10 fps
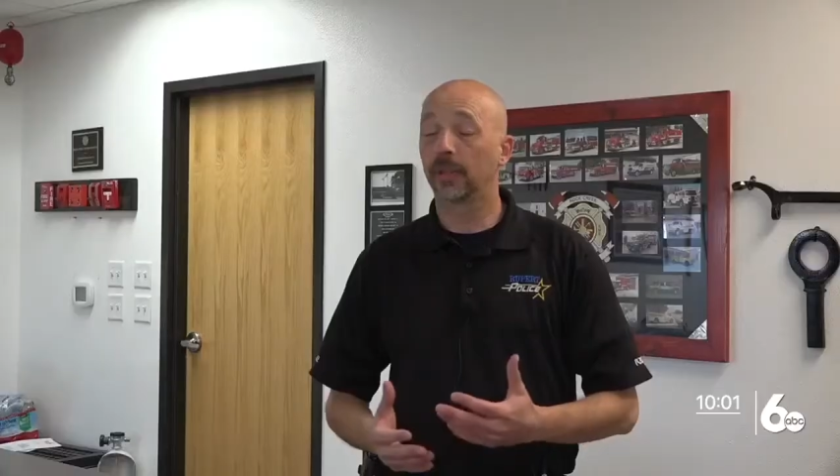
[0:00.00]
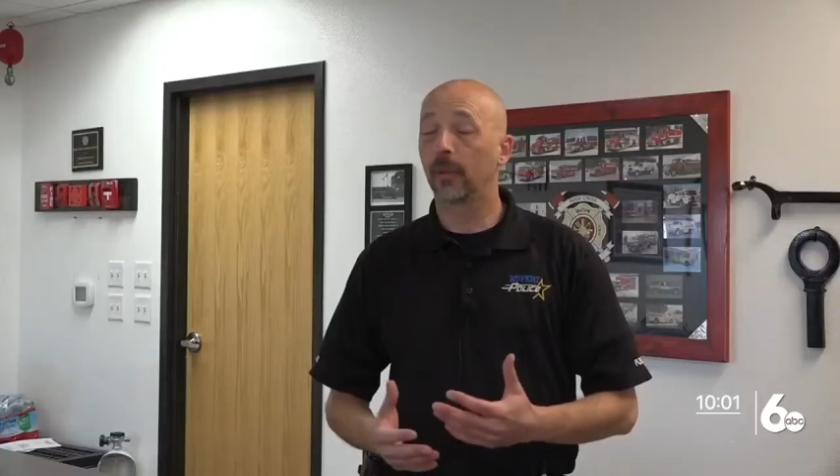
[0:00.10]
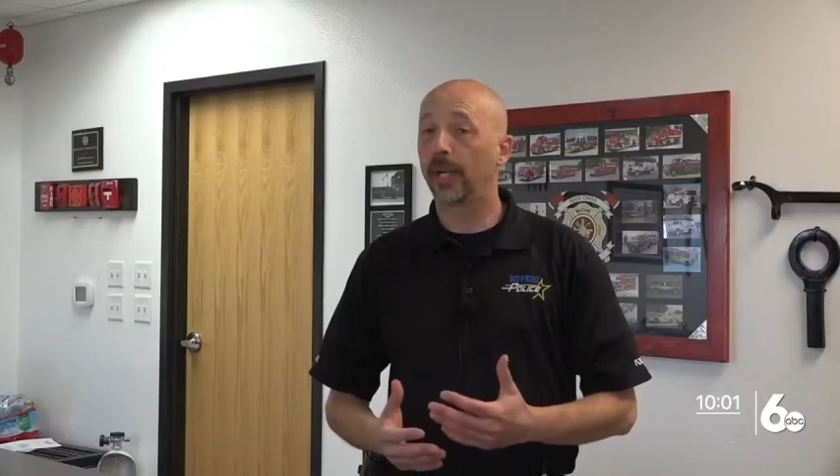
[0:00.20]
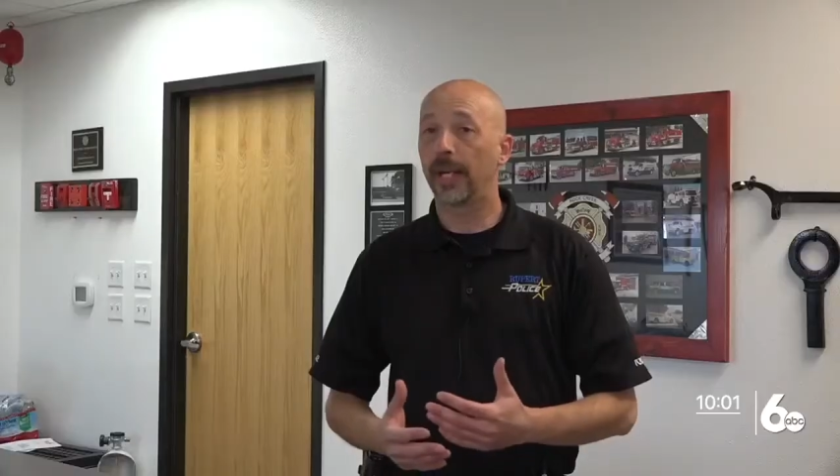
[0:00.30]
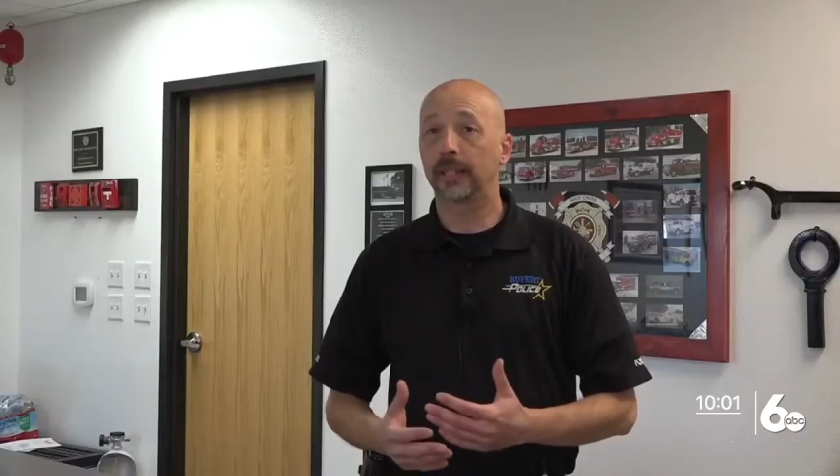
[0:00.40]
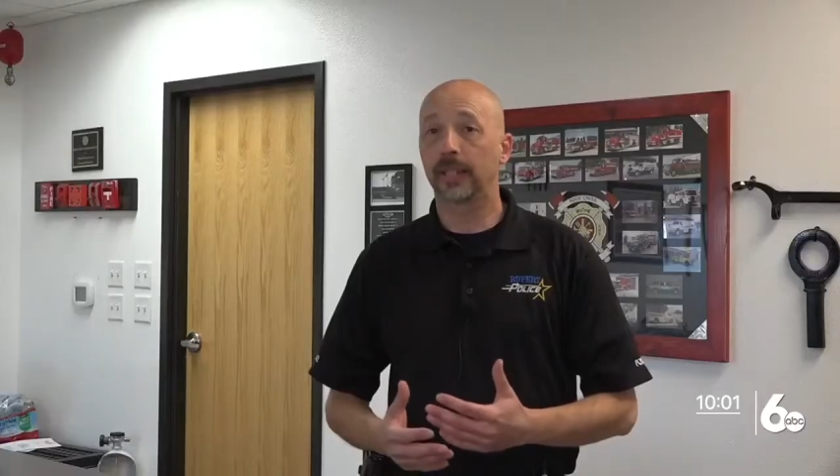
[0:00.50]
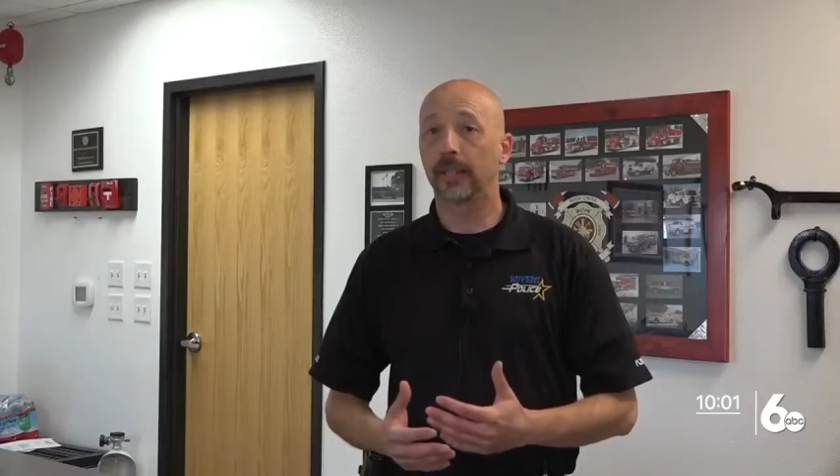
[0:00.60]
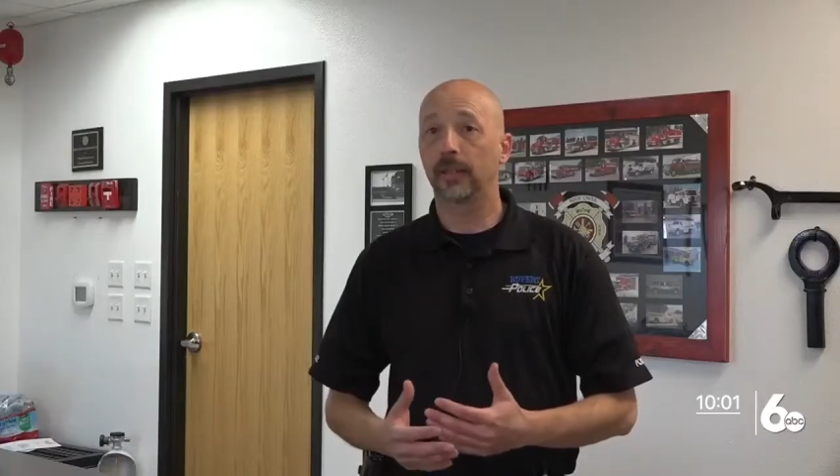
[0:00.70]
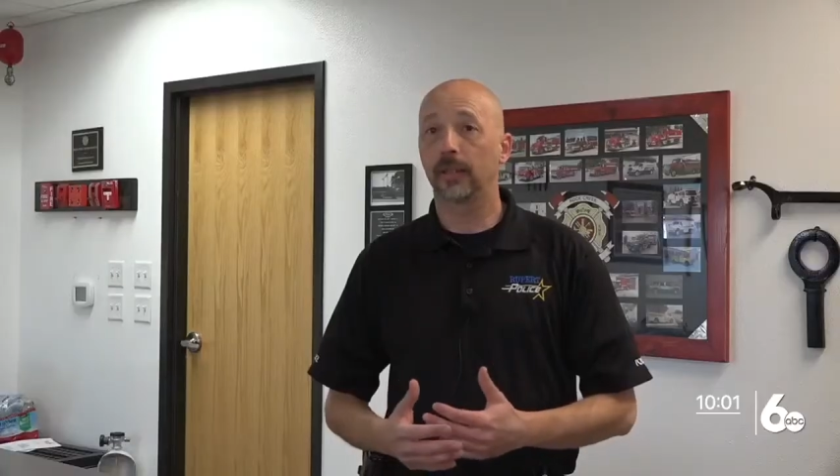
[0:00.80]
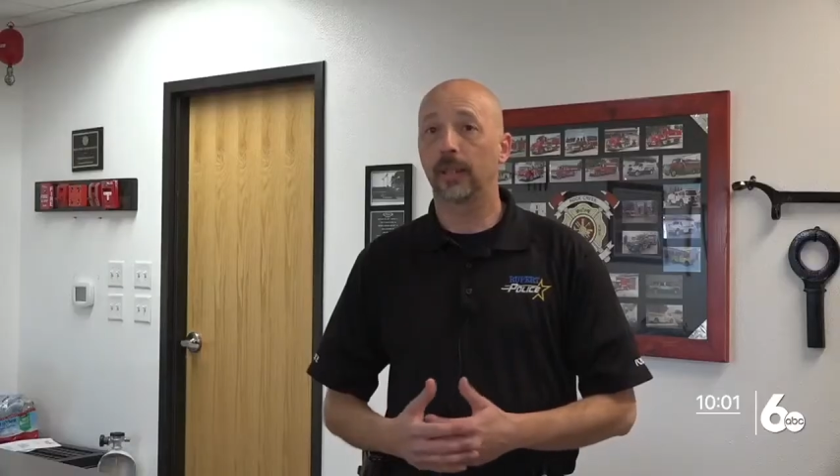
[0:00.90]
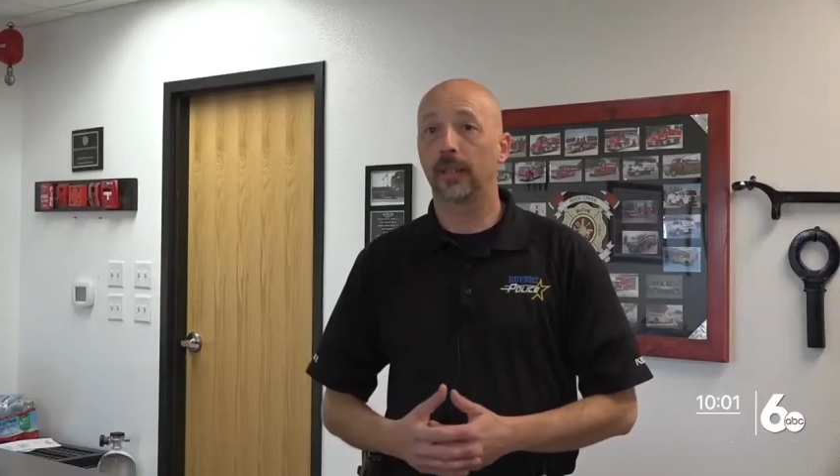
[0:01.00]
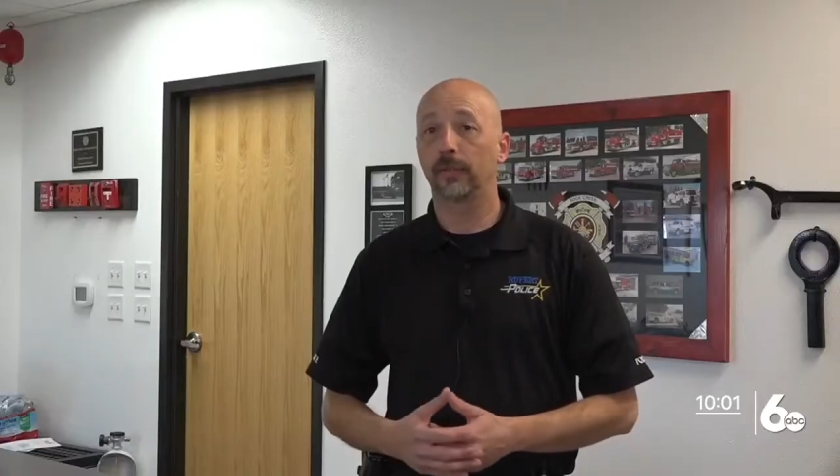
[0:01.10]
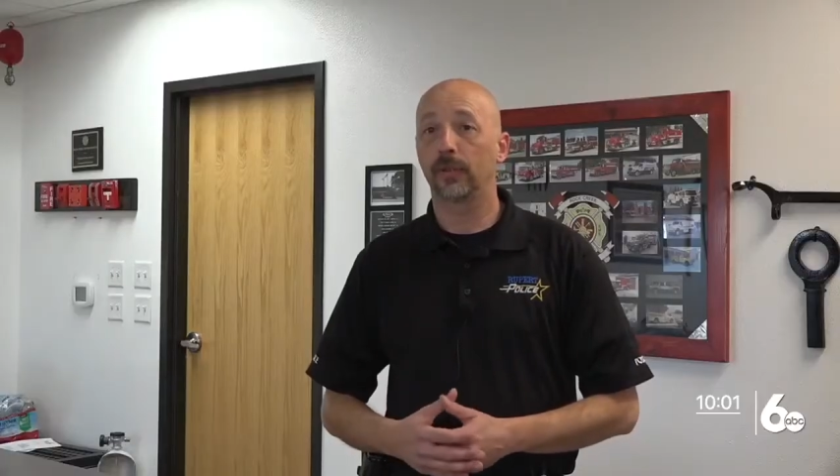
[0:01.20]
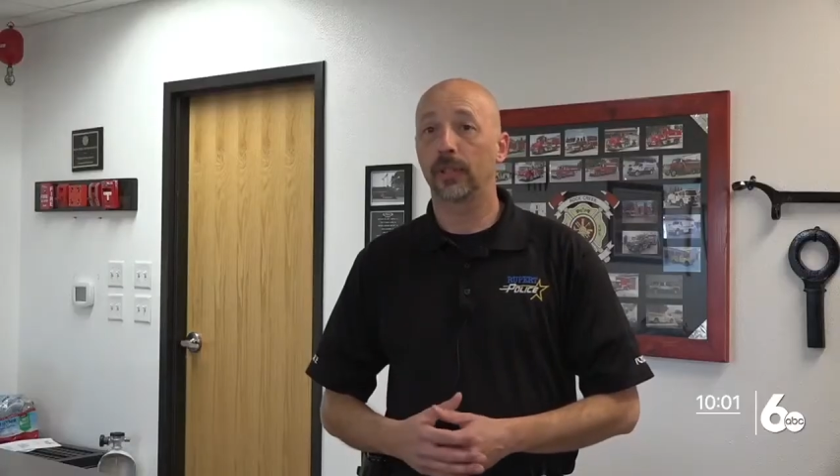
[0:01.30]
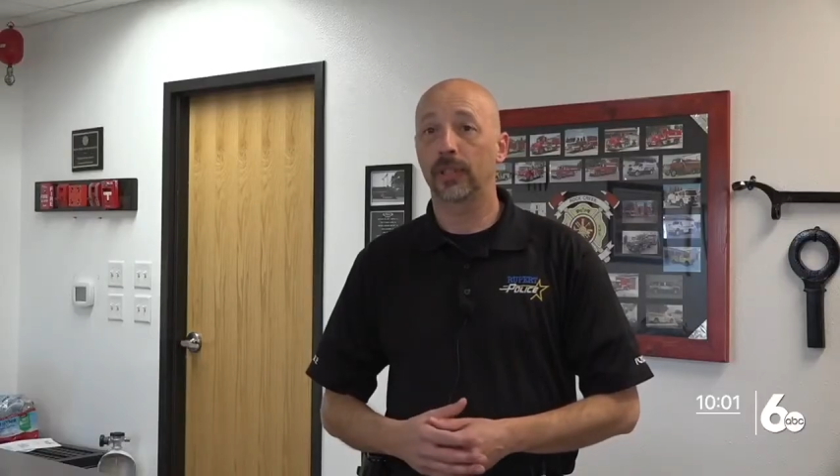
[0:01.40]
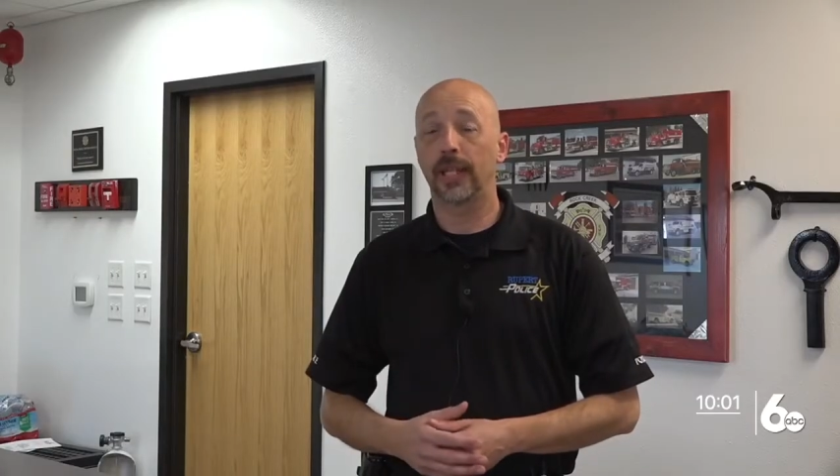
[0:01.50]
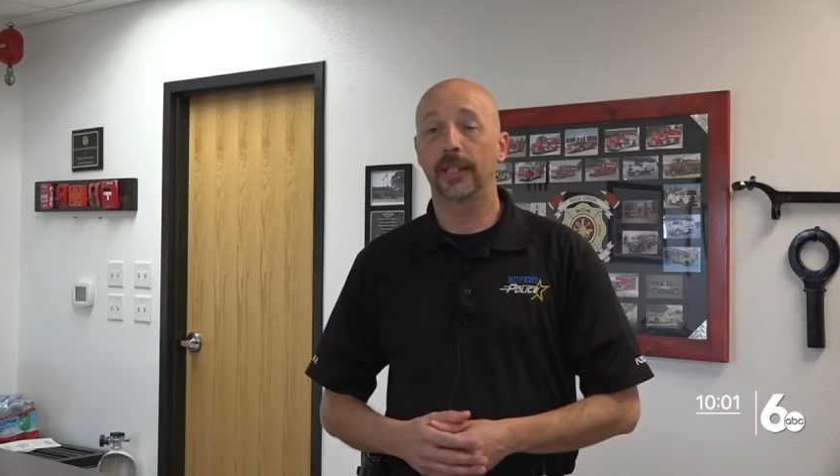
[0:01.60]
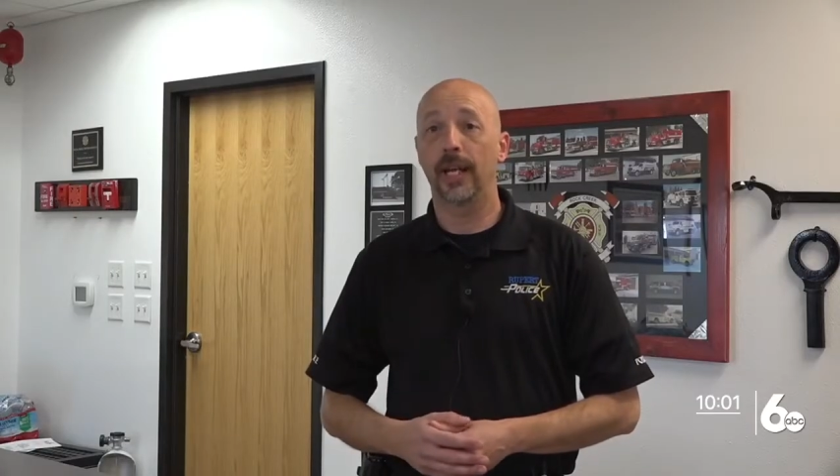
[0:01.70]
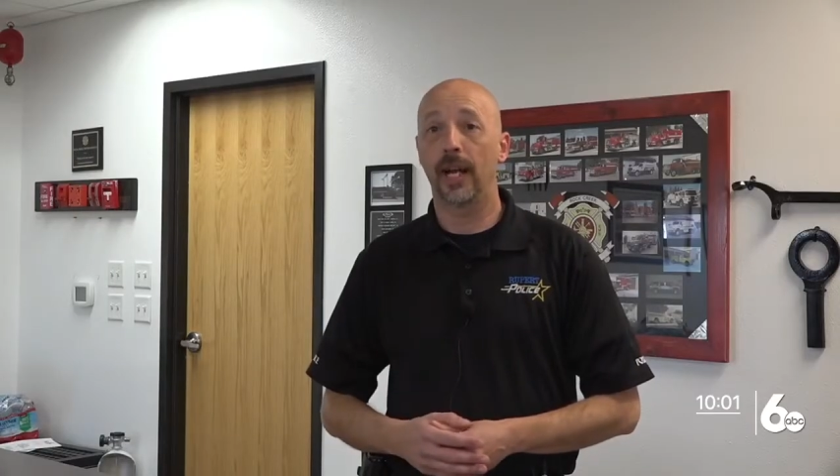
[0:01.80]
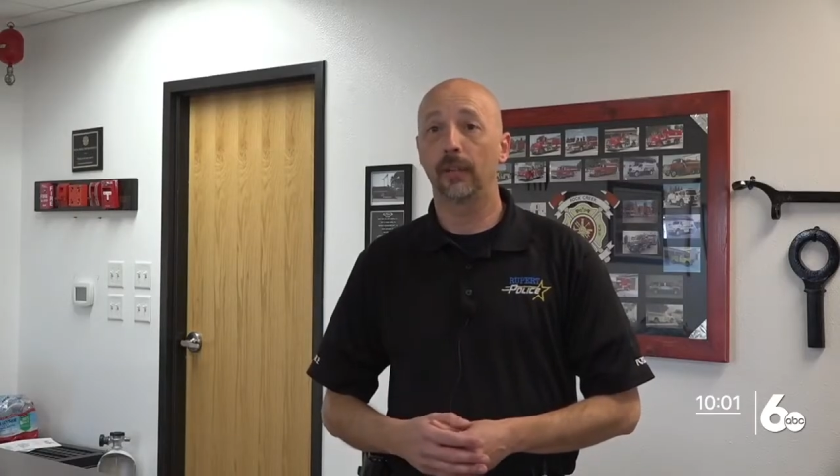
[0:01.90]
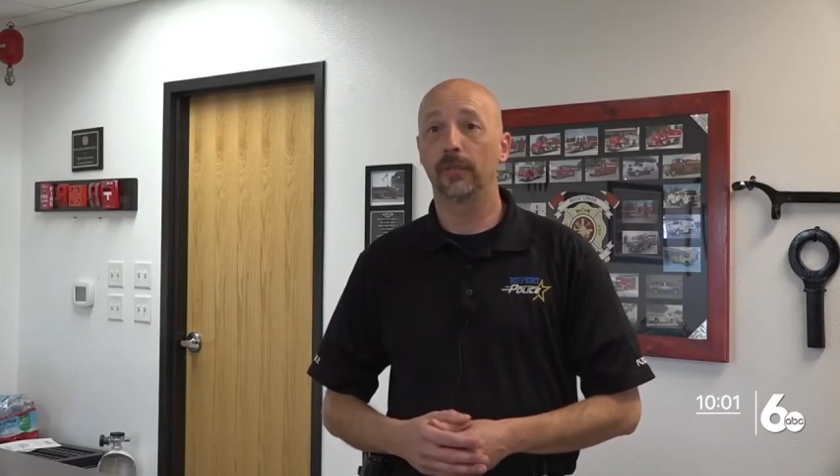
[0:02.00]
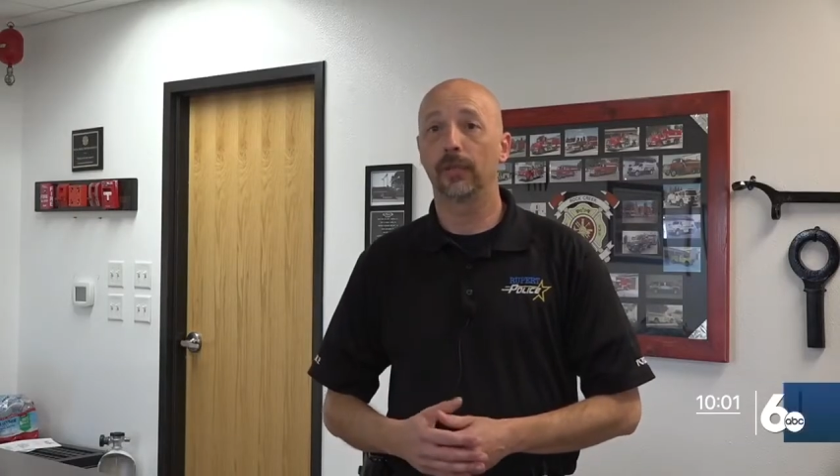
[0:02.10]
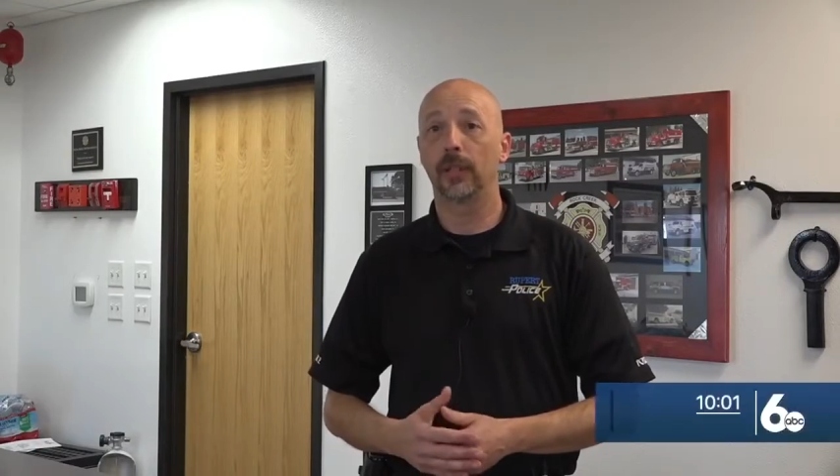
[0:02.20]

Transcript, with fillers: a great asset uh, for the state to have.